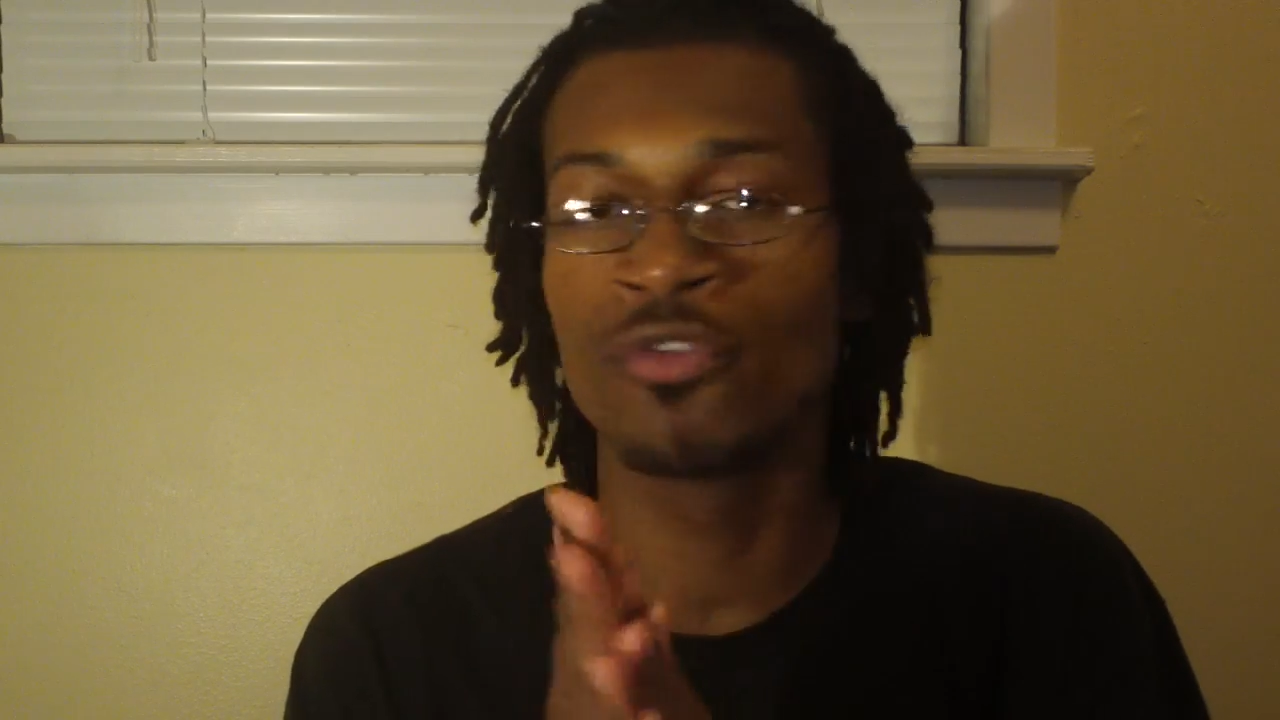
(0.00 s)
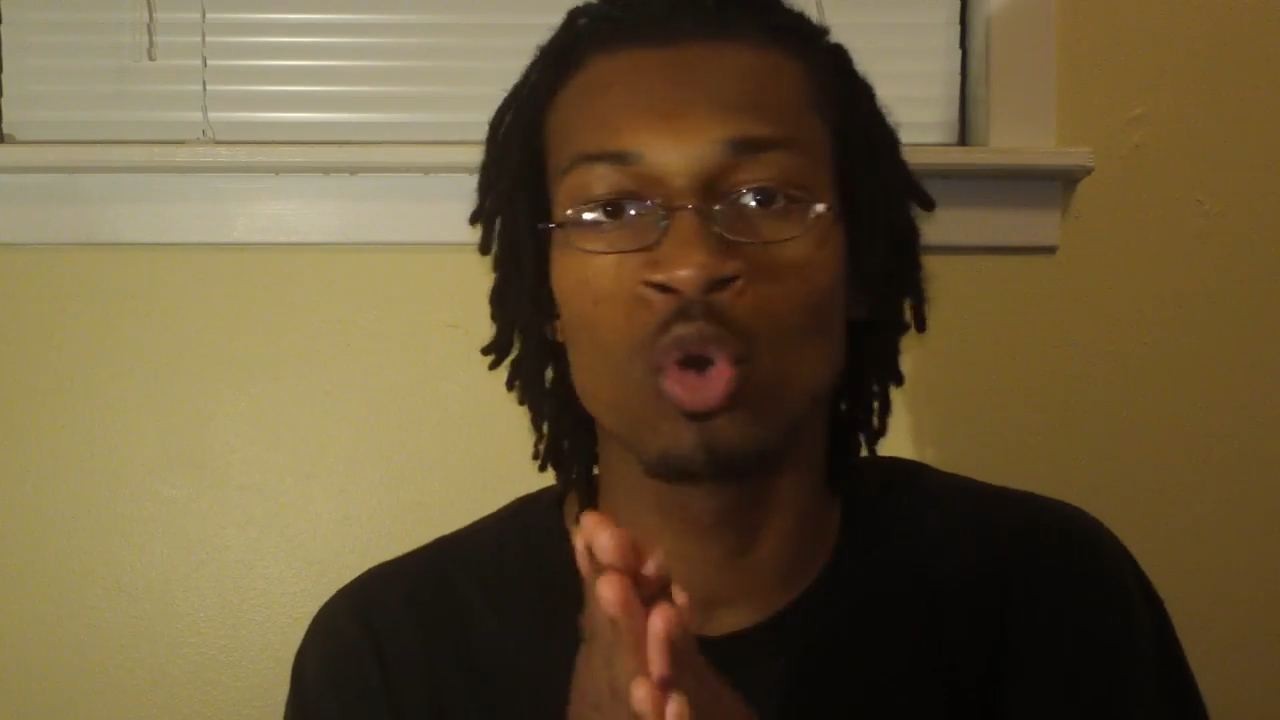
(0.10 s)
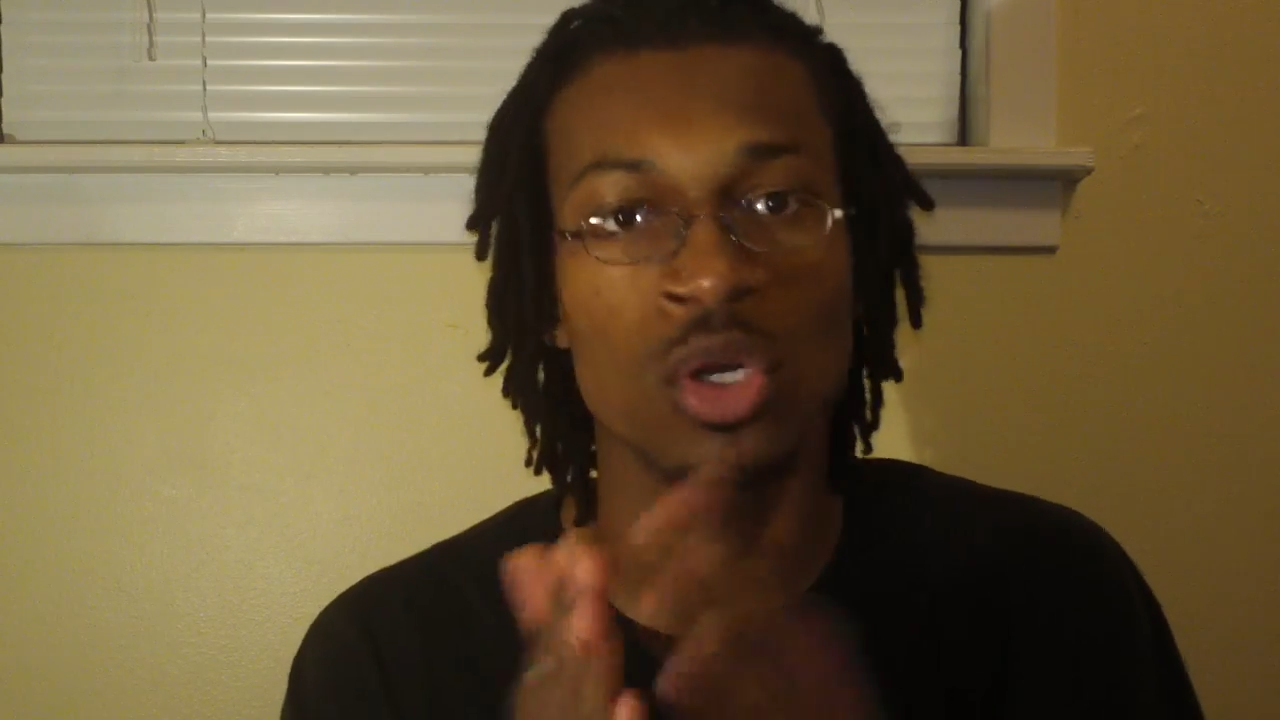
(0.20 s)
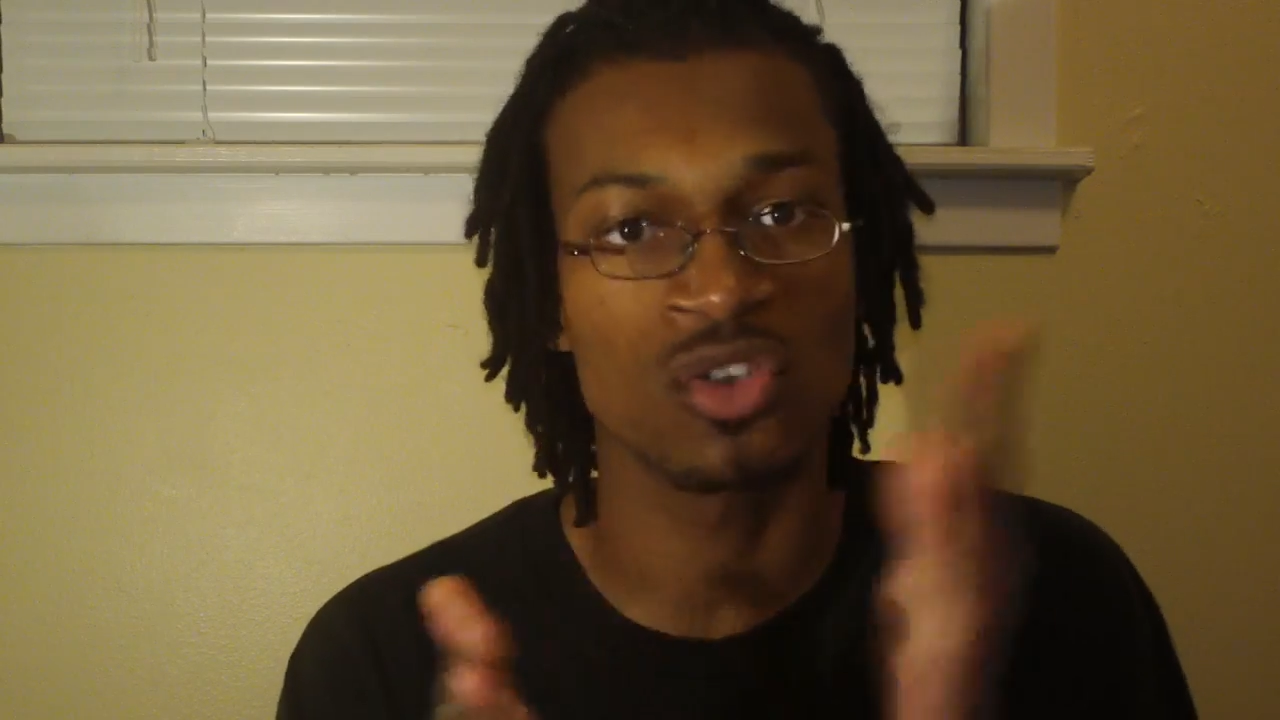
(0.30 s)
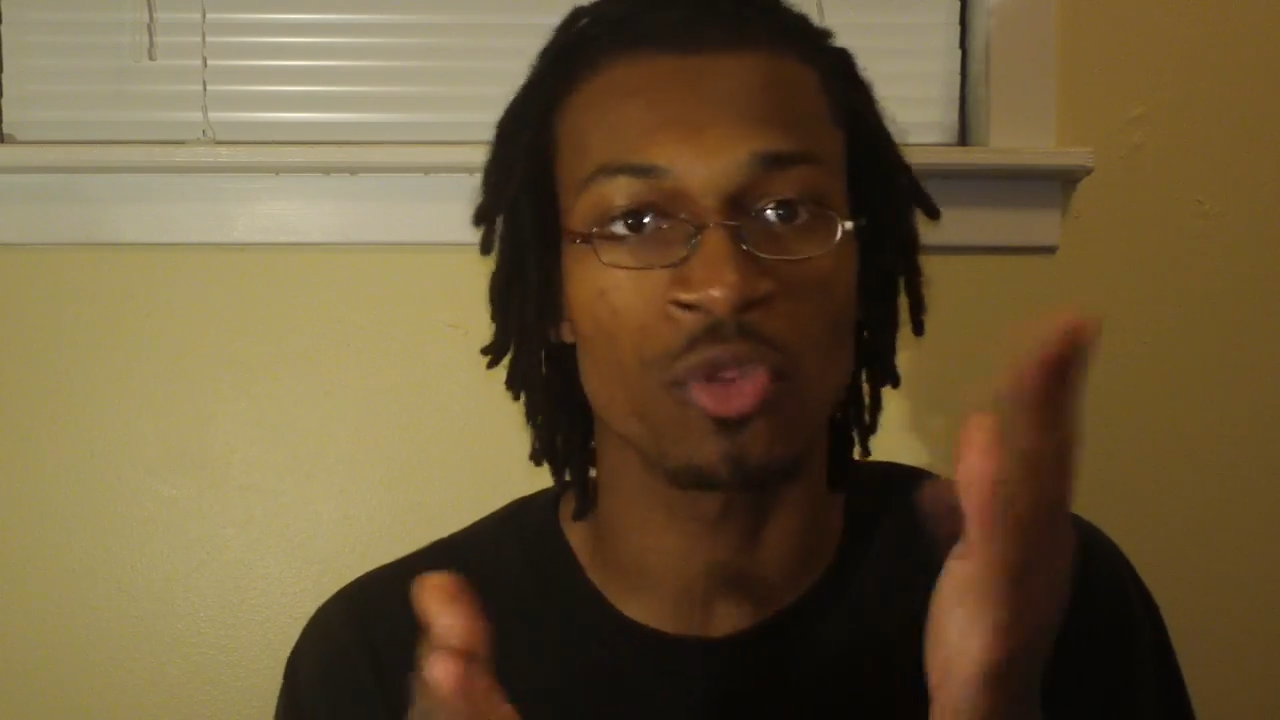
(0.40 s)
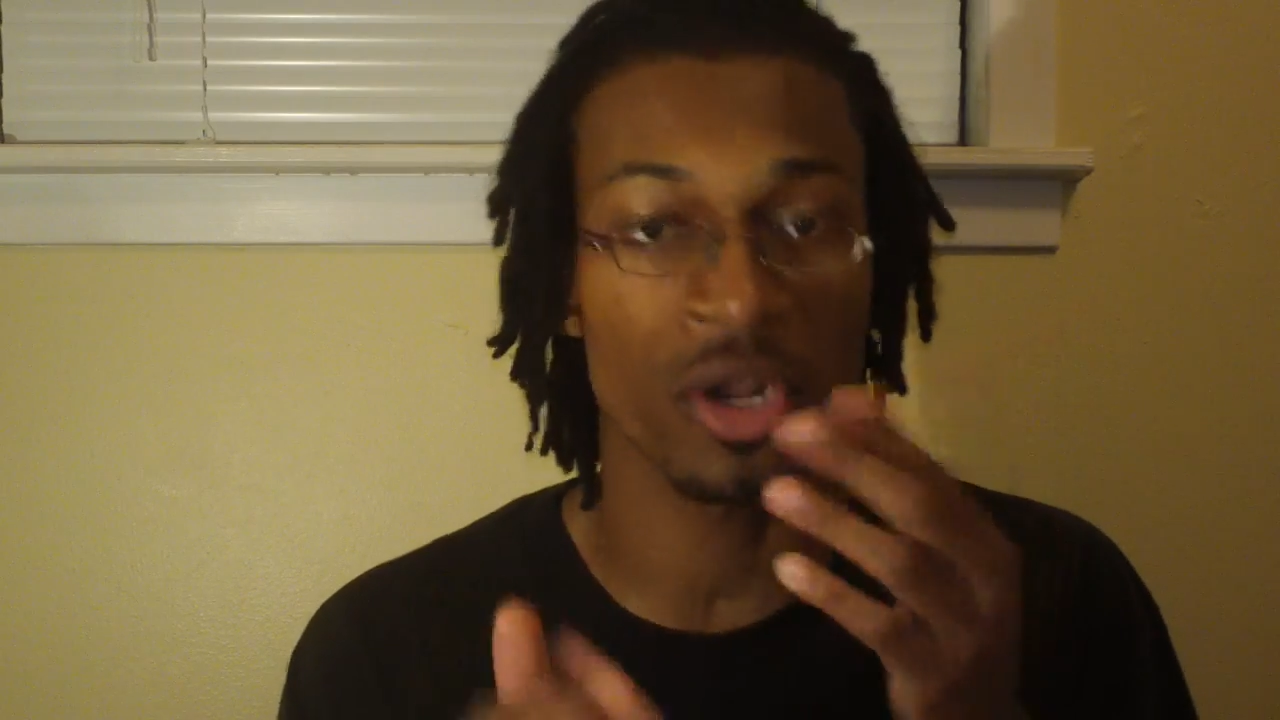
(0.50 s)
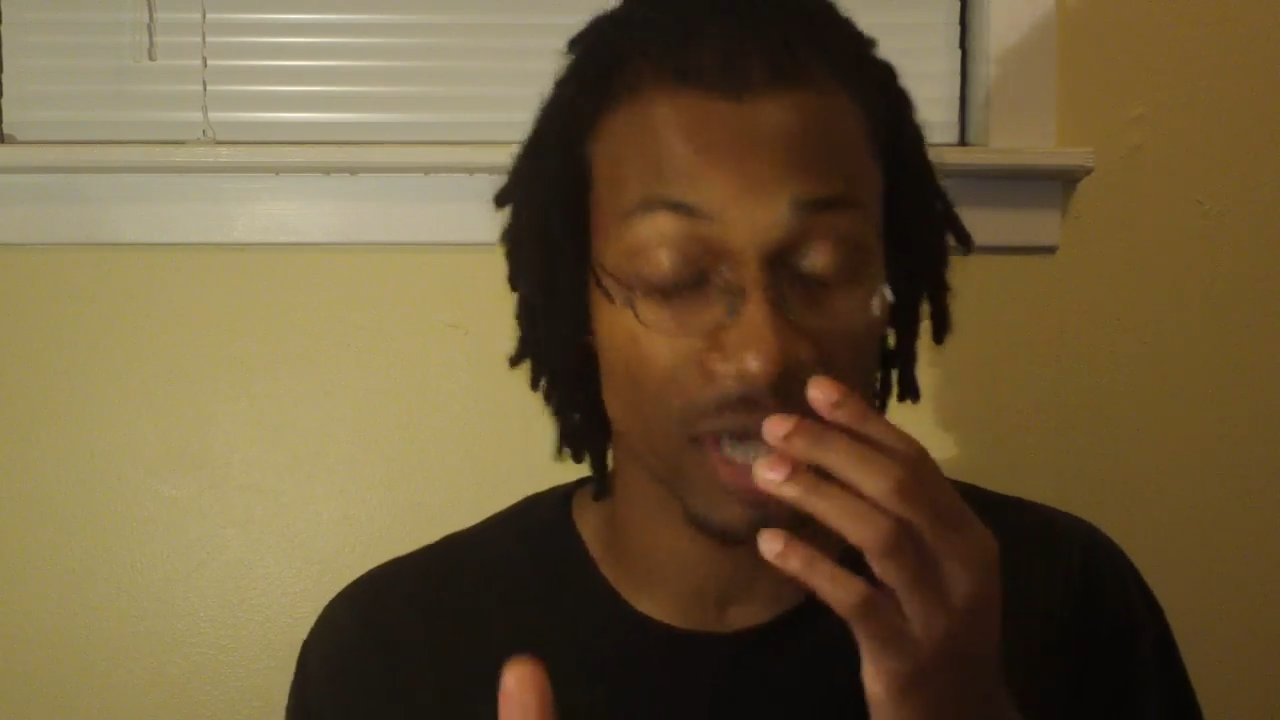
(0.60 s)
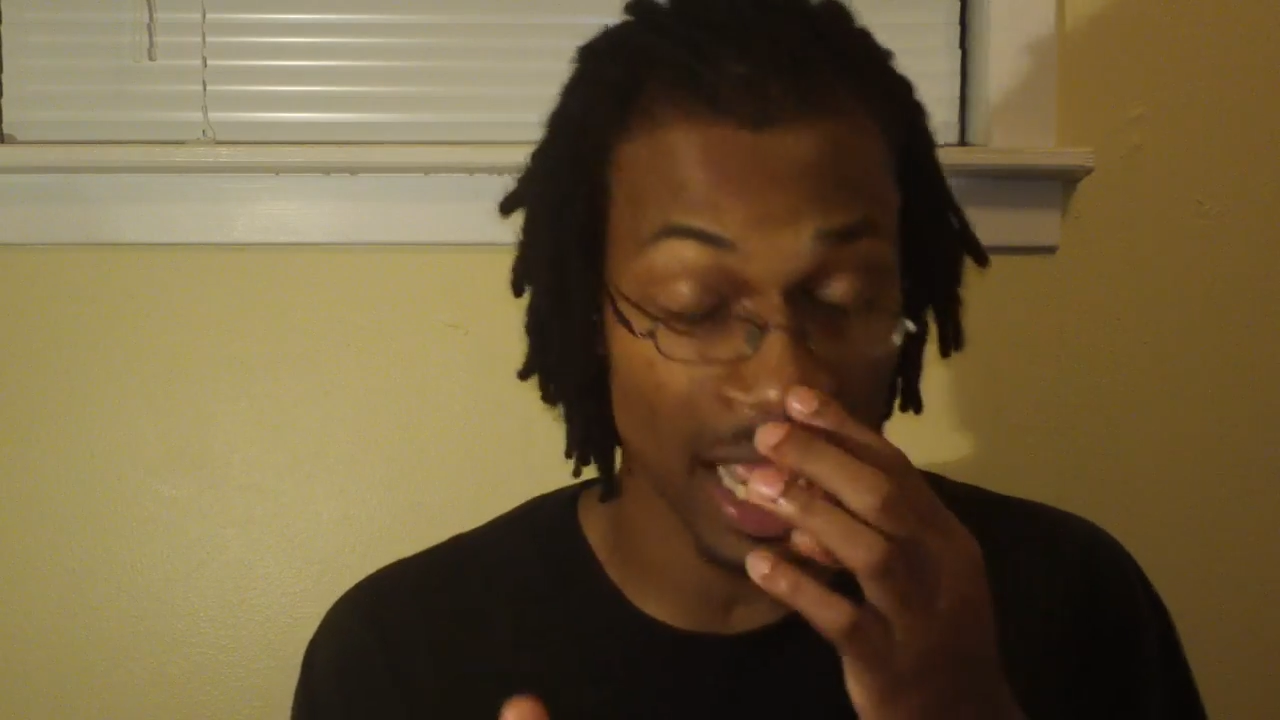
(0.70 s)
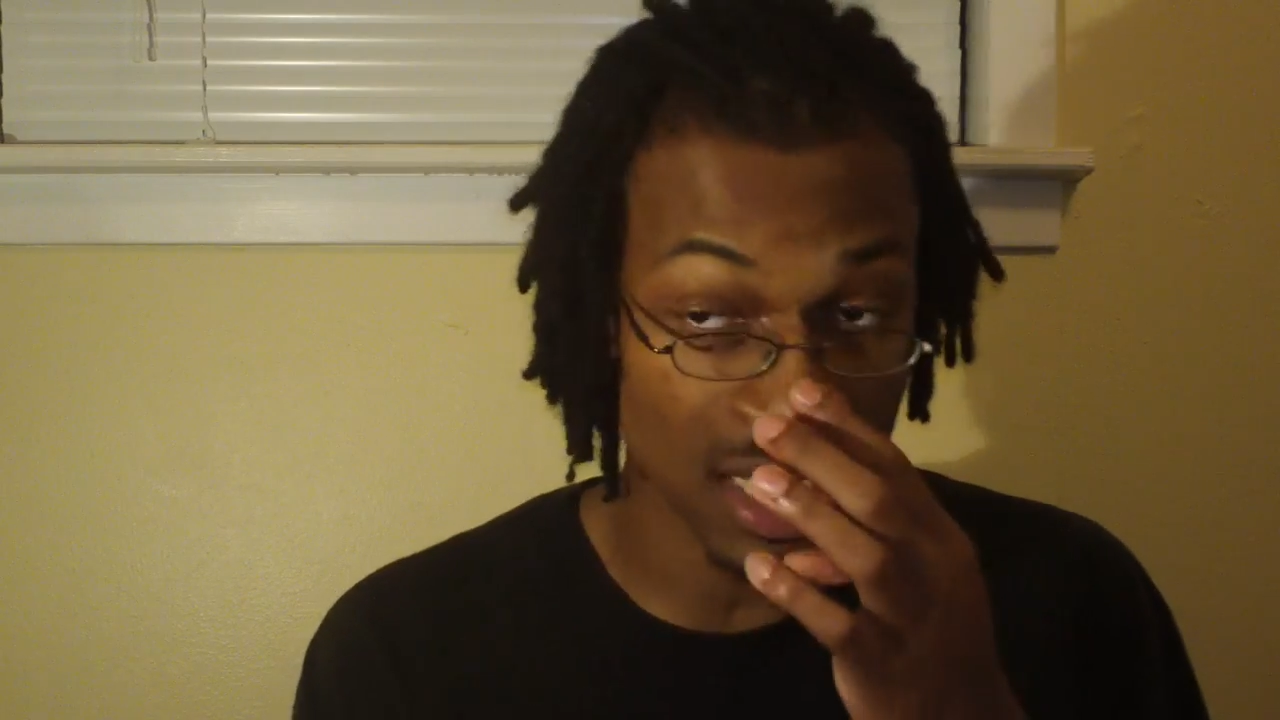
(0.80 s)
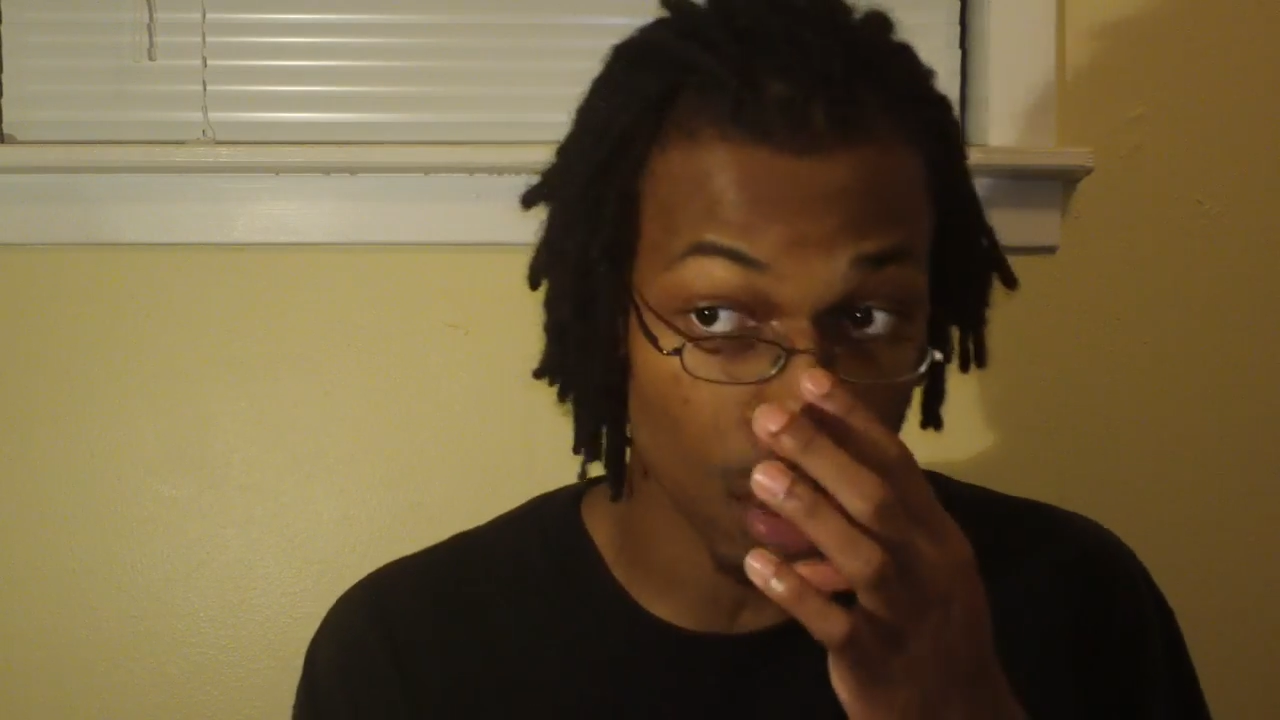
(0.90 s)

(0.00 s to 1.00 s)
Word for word: review until Thundercats